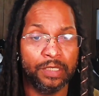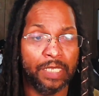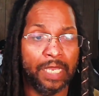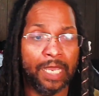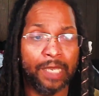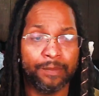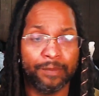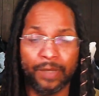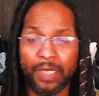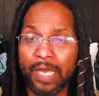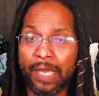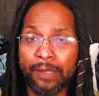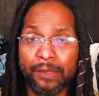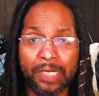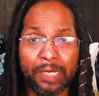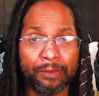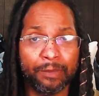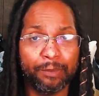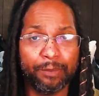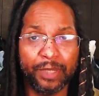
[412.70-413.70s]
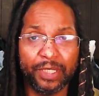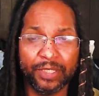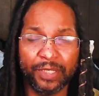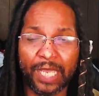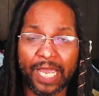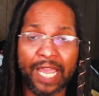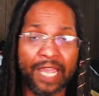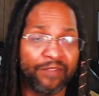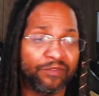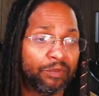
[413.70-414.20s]
i'm i'm a big
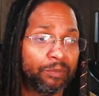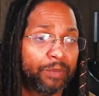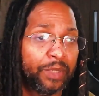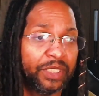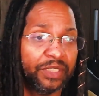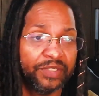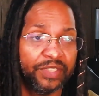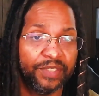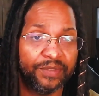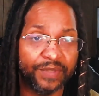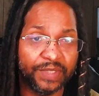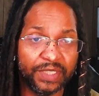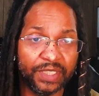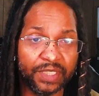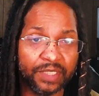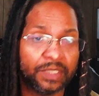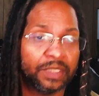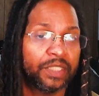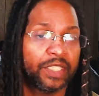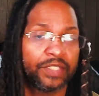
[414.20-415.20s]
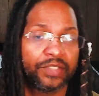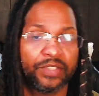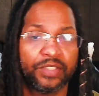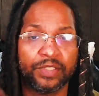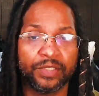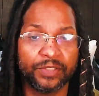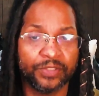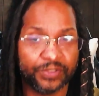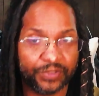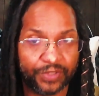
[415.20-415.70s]
i have a big dvd
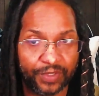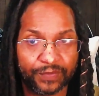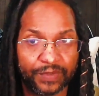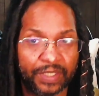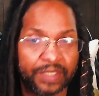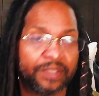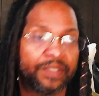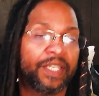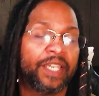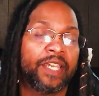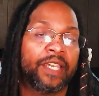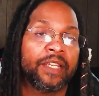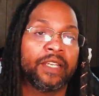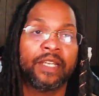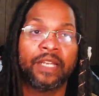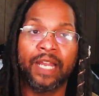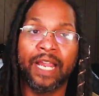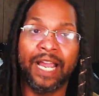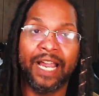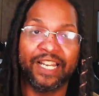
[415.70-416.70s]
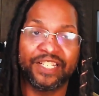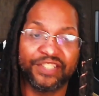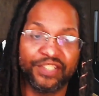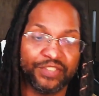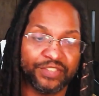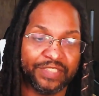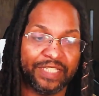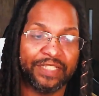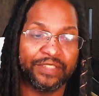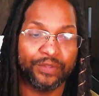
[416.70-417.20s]
collection stuff like that i
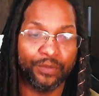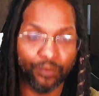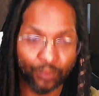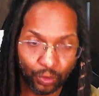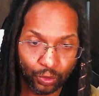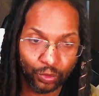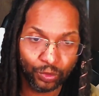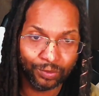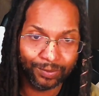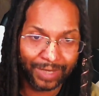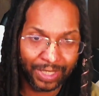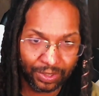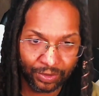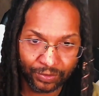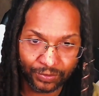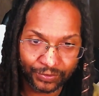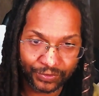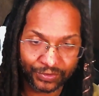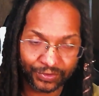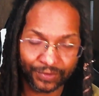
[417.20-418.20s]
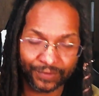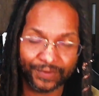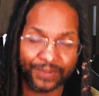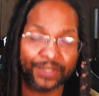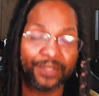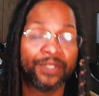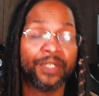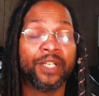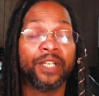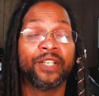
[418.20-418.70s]
just like to roll my own
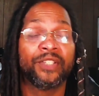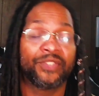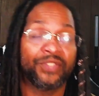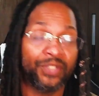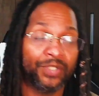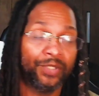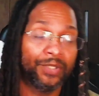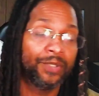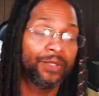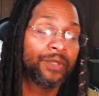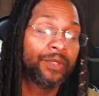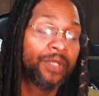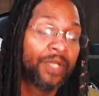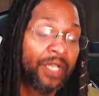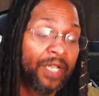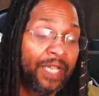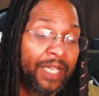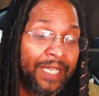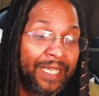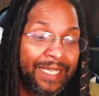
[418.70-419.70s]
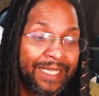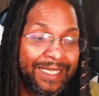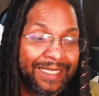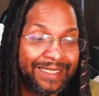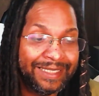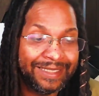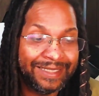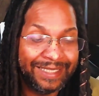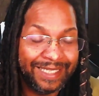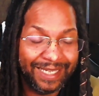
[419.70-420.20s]
server so
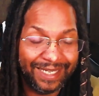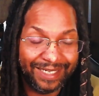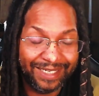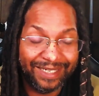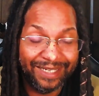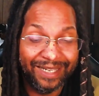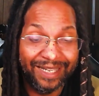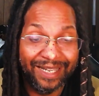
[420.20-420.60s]
yeah